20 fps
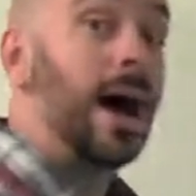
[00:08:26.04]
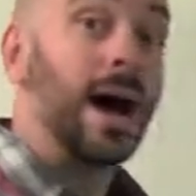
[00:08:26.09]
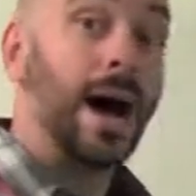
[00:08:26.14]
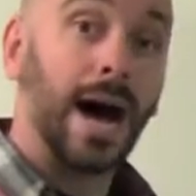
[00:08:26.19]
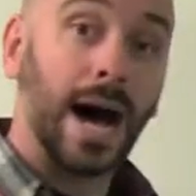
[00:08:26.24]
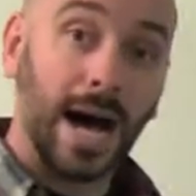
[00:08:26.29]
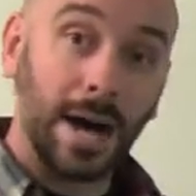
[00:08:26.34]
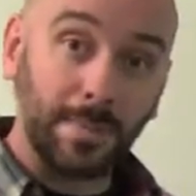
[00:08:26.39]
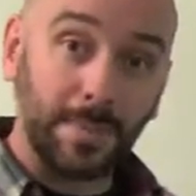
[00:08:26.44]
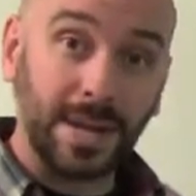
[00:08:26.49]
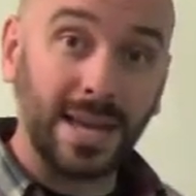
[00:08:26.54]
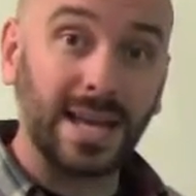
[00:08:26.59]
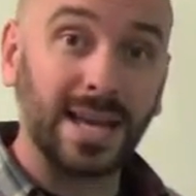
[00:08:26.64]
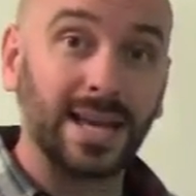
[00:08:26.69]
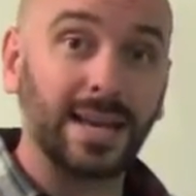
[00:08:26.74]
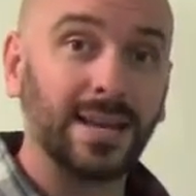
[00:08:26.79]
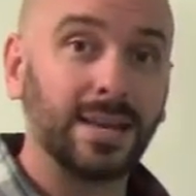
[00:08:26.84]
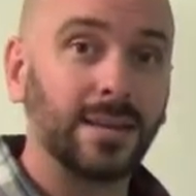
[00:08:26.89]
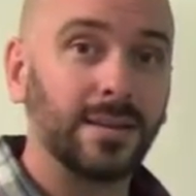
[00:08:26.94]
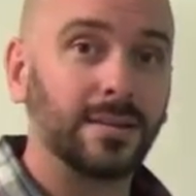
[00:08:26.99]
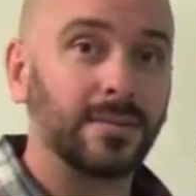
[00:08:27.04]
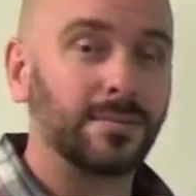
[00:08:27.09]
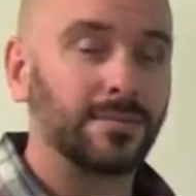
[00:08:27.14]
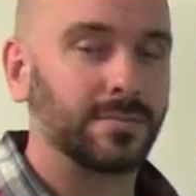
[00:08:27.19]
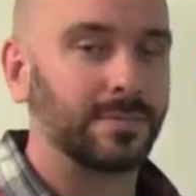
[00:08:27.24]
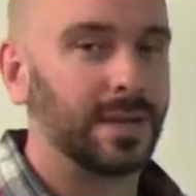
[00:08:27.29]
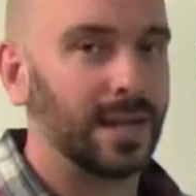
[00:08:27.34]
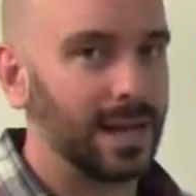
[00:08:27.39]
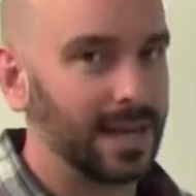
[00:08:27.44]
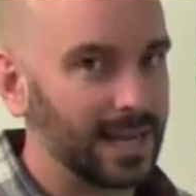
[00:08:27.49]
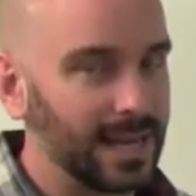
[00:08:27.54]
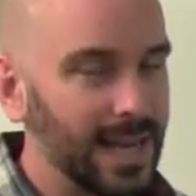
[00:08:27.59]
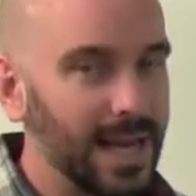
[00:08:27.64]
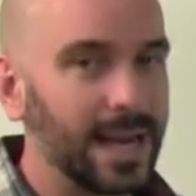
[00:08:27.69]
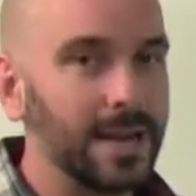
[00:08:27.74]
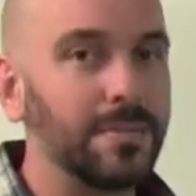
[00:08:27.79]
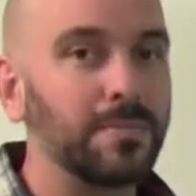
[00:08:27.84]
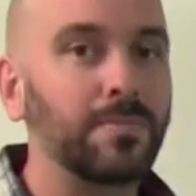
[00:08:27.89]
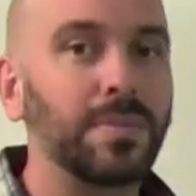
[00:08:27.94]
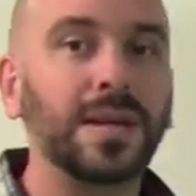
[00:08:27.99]
a pig,
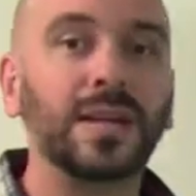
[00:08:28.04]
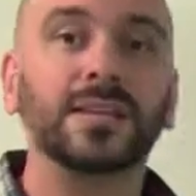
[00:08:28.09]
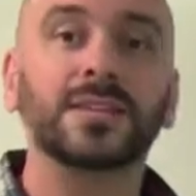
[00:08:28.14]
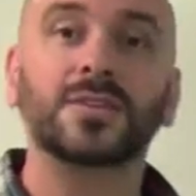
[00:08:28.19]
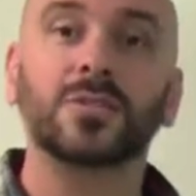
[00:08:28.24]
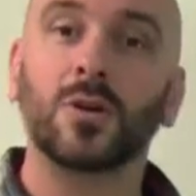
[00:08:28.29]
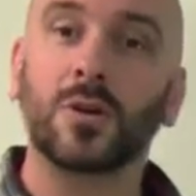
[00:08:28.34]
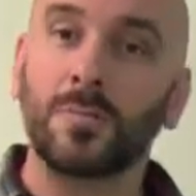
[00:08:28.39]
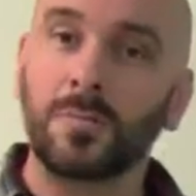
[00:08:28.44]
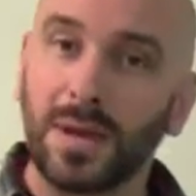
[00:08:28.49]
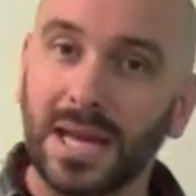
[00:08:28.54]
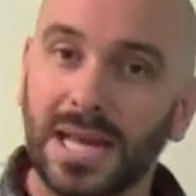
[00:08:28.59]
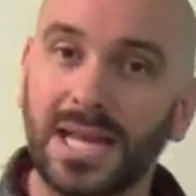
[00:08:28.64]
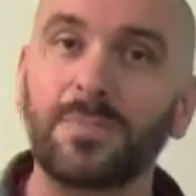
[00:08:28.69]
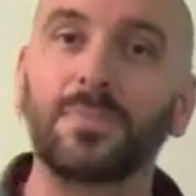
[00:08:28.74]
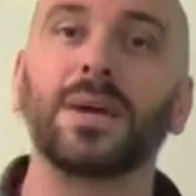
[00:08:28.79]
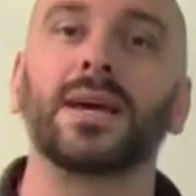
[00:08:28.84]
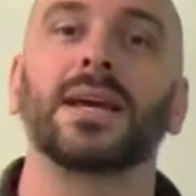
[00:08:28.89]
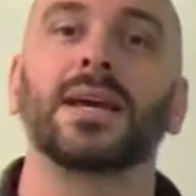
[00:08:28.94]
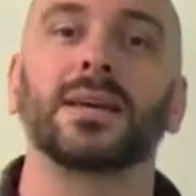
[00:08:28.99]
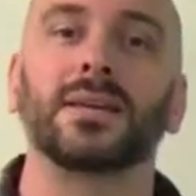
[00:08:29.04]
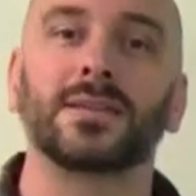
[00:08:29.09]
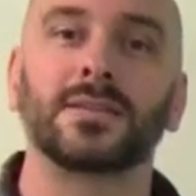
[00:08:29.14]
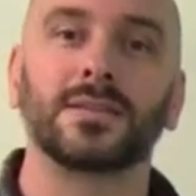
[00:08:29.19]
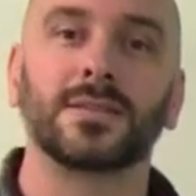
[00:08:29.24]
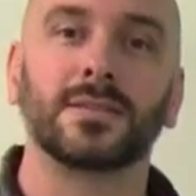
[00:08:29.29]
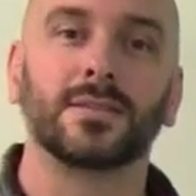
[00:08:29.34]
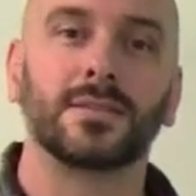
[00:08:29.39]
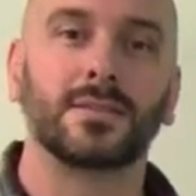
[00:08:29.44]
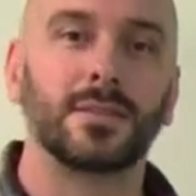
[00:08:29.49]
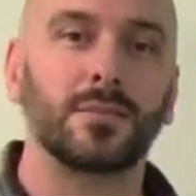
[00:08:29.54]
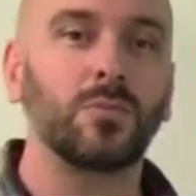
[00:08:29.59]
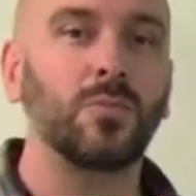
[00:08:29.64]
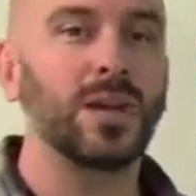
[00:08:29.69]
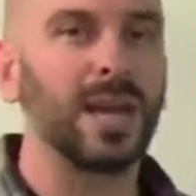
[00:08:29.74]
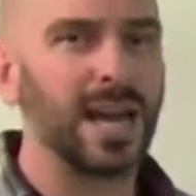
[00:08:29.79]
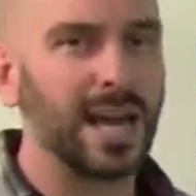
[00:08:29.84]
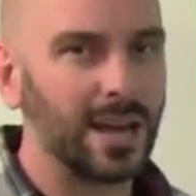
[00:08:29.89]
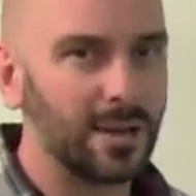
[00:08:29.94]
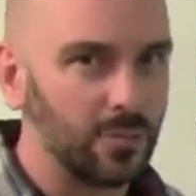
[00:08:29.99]
again, because there are many pigs.
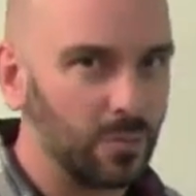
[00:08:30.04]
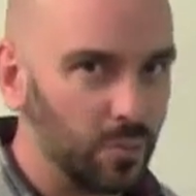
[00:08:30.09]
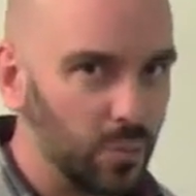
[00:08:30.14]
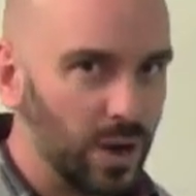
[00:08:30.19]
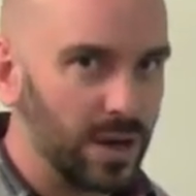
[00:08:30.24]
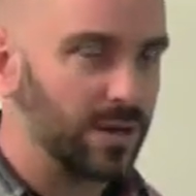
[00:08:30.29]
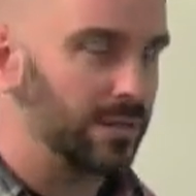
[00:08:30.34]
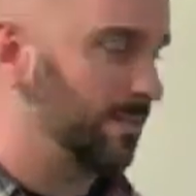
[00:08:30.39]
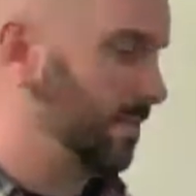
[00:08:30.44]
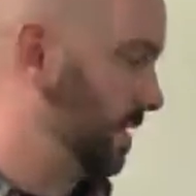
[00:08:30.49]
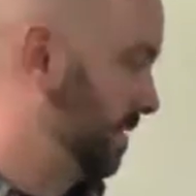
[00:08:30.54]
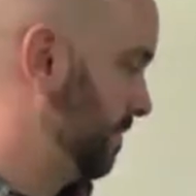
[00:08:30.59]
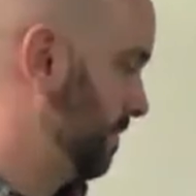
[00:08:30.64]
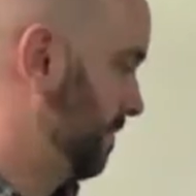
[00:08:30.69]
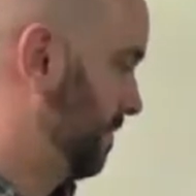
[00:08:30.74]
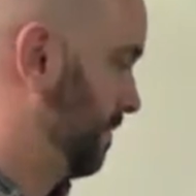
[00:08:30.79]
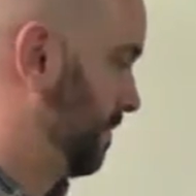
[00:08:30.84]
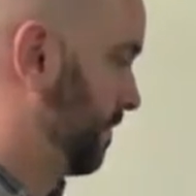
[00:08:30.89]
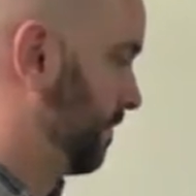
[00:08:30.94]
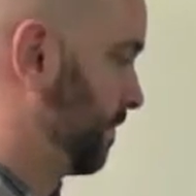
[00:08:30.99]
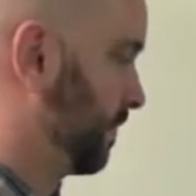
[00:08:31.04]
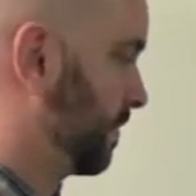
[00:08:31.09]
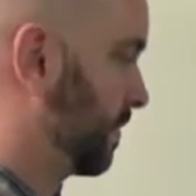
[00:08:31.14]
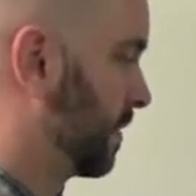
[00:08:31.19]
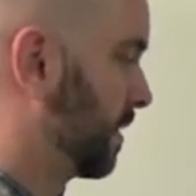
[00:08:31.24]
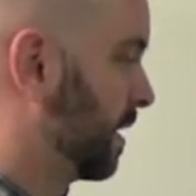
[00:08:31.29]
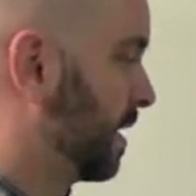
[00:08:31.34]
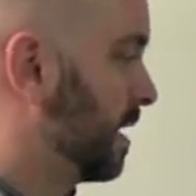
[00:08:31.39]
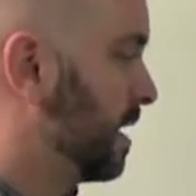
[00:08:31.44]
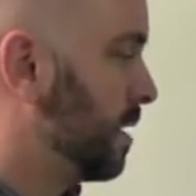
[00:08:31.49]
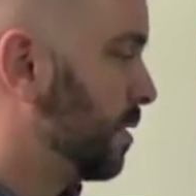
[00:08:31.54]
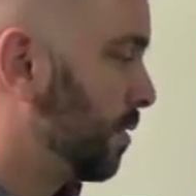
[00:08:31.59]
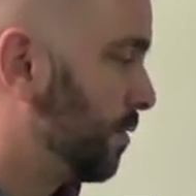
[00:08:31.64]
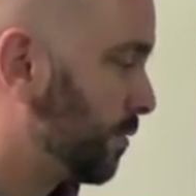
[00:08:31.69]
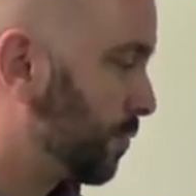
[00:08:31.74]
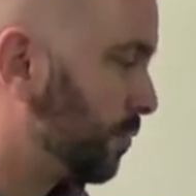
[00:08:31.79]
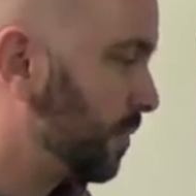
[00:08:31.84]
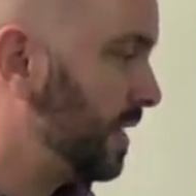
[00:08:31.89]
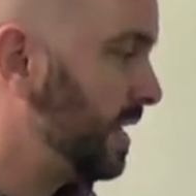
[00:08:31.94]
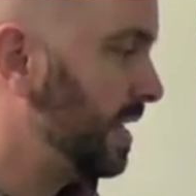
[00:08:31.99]
We had one of them.
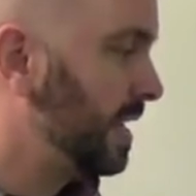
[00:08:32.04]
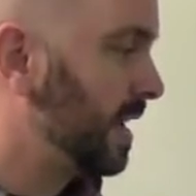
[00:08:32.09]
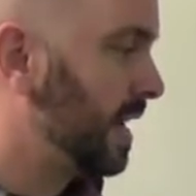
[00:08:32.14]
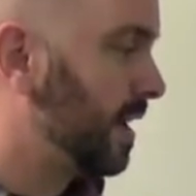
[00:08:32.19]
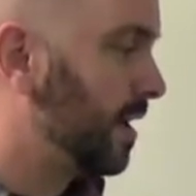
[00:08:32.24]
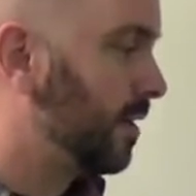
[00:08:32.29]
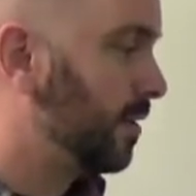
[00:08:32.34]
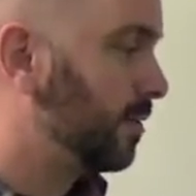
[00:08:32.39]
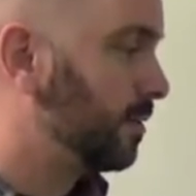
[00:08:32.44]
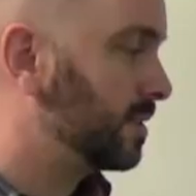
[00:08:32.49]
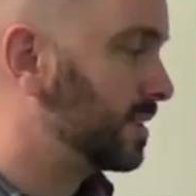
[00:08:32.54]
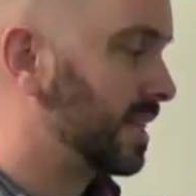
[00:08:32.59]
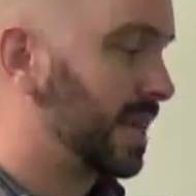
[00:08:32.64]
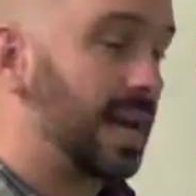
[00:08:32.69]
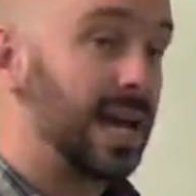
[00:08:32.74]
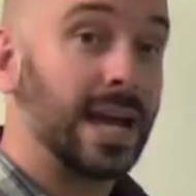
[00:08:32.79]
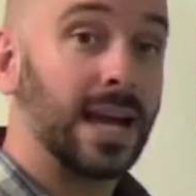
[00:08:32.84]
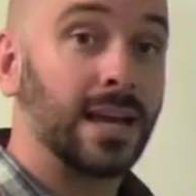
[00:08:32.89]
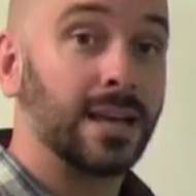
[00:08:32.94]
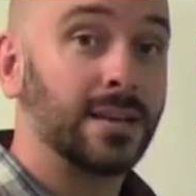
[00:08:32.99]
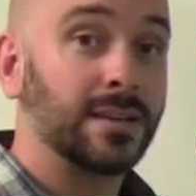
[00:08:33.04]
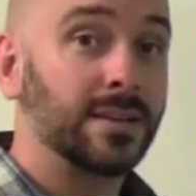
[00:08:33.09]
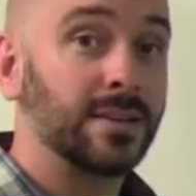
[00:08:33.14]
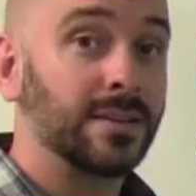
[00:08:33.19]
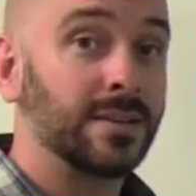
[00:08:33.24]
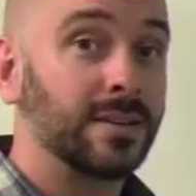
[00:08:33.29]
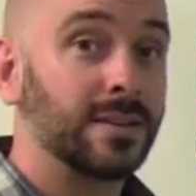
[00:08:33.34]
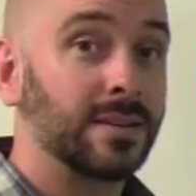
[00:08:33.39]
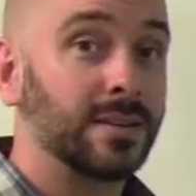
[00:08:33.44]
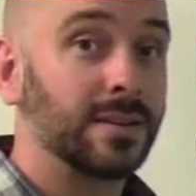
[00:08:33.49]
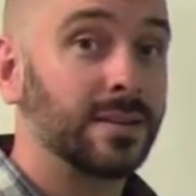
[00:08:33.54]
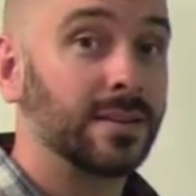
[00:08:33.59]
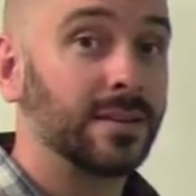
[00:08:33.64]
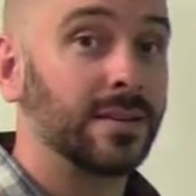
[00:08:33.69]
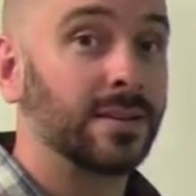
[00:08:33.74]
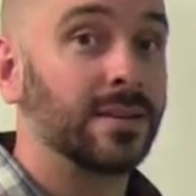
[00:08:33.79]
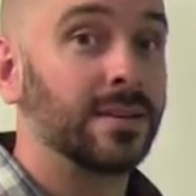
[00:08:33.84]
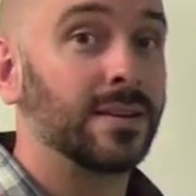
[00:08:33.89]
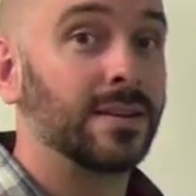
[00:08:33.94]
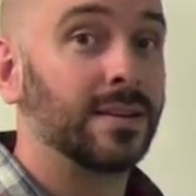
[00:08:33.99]
3 cows and,
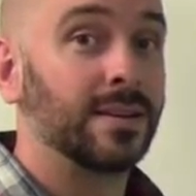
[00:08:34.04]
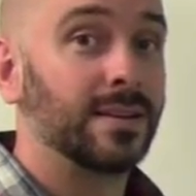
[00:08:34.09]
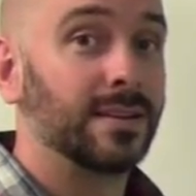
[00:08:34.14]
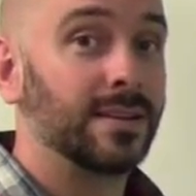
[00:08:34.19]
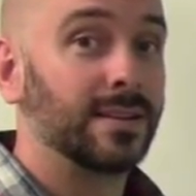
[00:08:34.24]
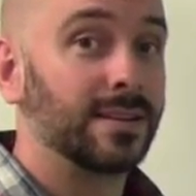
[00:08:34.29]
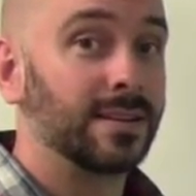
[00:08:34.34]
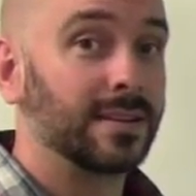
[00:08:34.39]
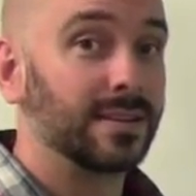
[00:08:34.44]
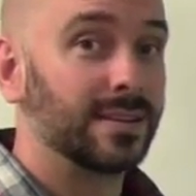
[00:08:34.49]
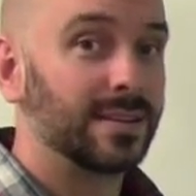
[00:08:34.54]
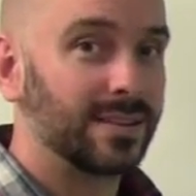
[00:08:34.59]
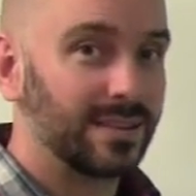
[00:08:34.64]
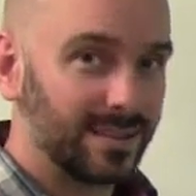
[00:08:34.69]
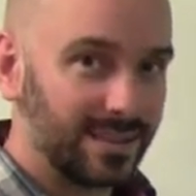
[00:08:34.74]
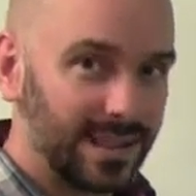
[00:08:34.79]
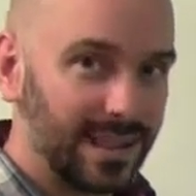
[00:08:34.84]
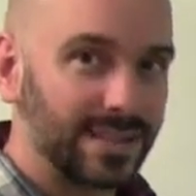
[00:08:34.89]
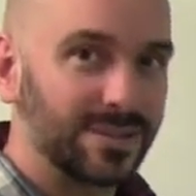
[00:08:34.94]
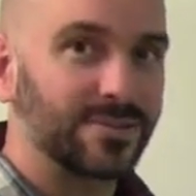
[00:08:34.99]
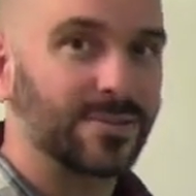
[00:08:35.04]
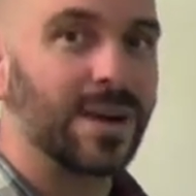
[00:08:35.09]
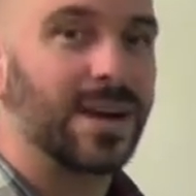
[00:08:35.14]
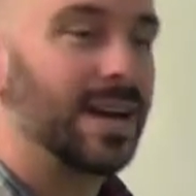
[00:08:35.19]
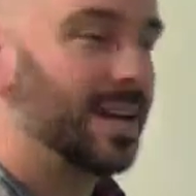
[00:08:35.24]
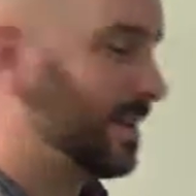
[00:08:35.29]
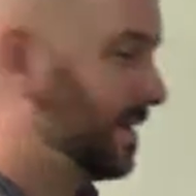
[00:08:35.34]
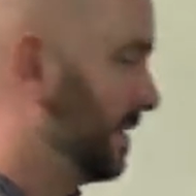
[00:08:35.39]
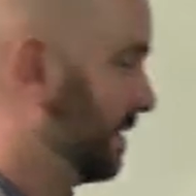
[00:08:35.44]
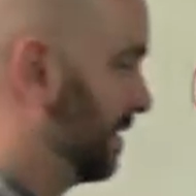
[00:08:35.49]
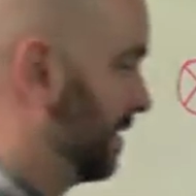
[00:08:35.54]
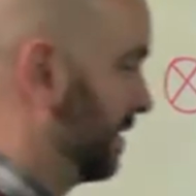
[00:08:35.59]
that's right,